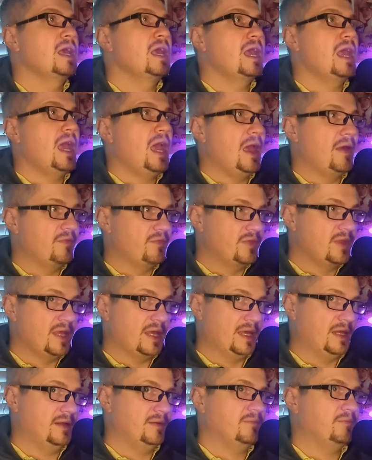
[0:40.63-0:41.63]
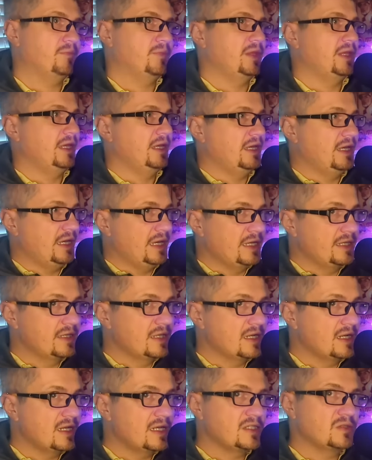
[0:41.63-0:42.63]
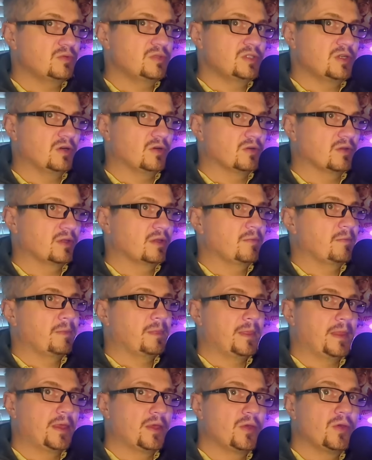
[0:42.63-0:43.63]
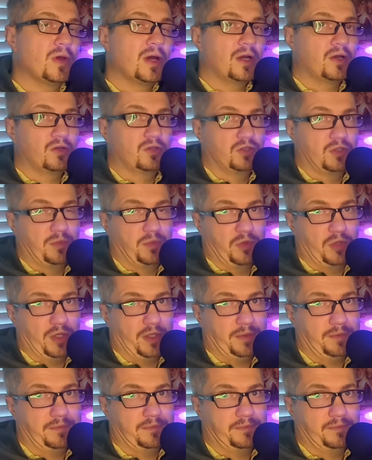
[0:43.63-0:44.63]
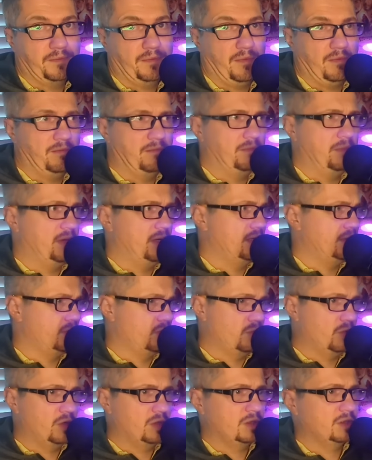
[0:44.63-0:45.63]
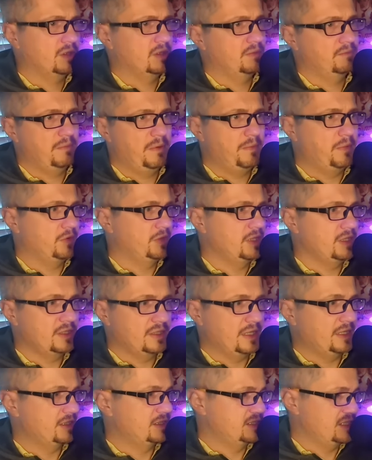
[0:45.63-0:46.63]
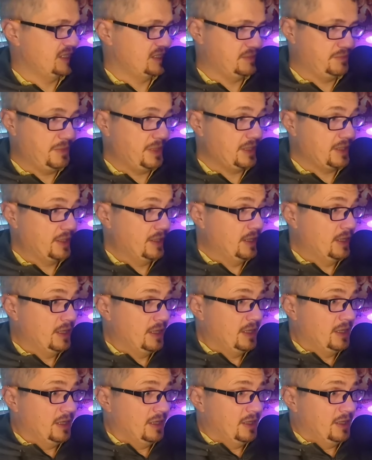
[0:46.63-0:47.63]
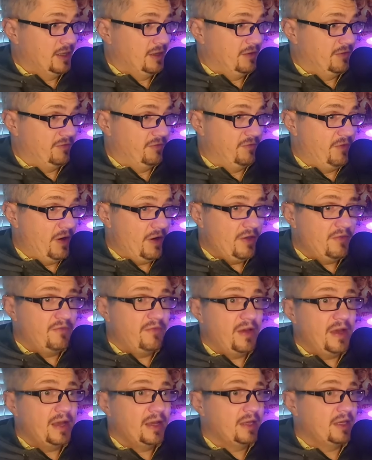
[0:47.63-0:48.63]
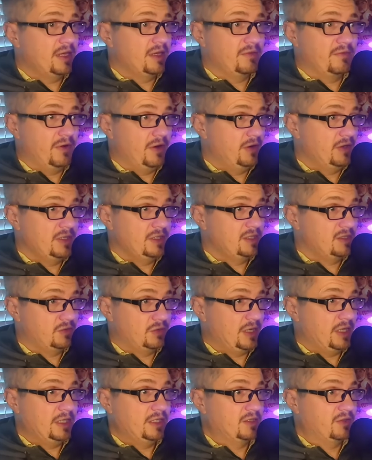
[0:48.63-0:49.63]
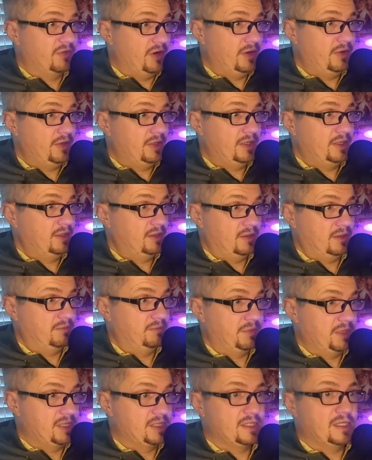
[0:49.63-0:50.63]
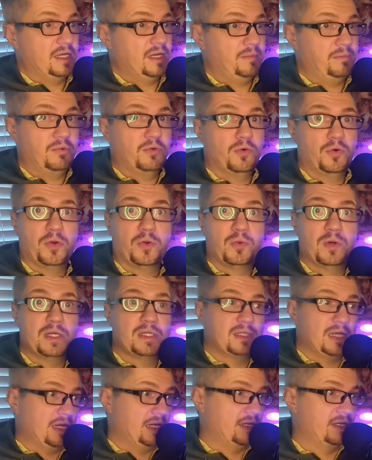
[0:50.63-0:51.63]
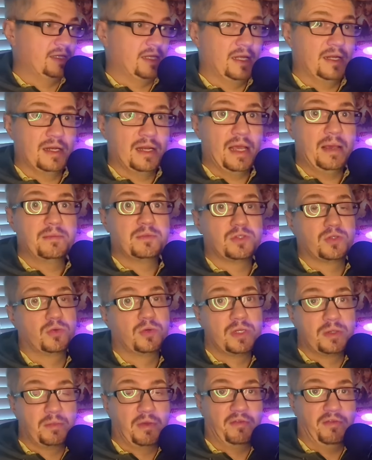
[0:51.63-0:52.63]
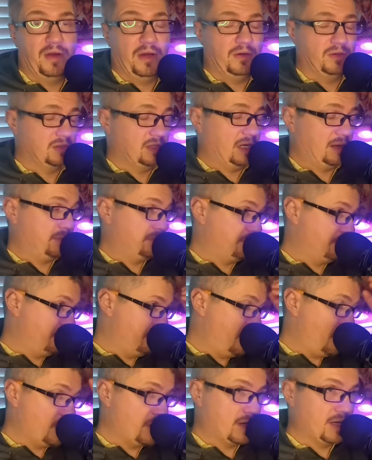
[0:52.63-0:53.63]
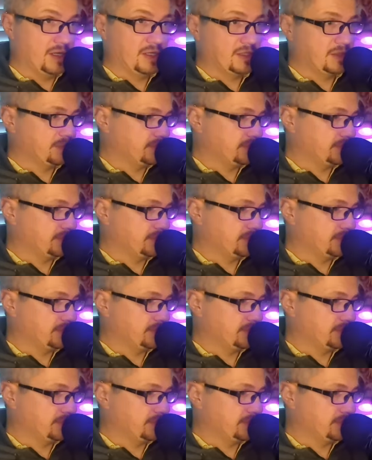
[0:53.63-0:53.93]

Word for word: And then in the last result, you are contributing. But what people did, they just made very funky, very strange, very bizarre pull requests adding their names to readme files, like bonkers.